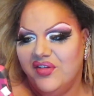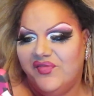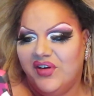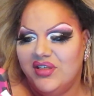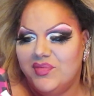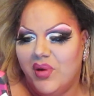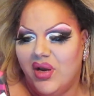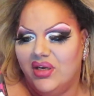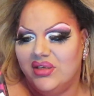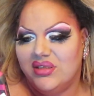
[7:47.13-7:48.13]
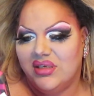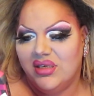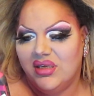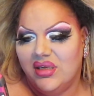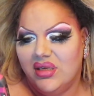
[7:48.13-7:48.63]
the first part
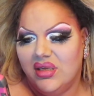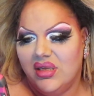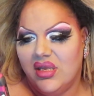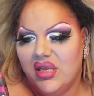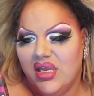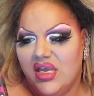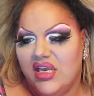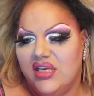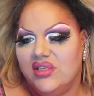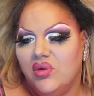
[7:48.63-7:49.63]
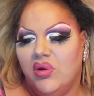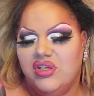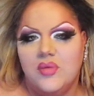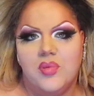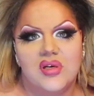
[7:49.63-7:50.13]
is what
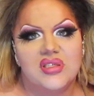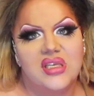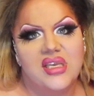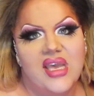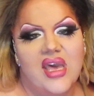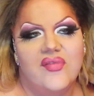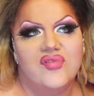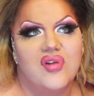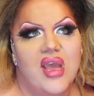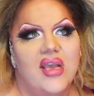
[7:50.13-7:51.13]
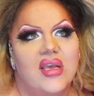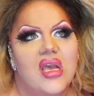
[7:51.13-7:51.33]
do you personally get out of drag?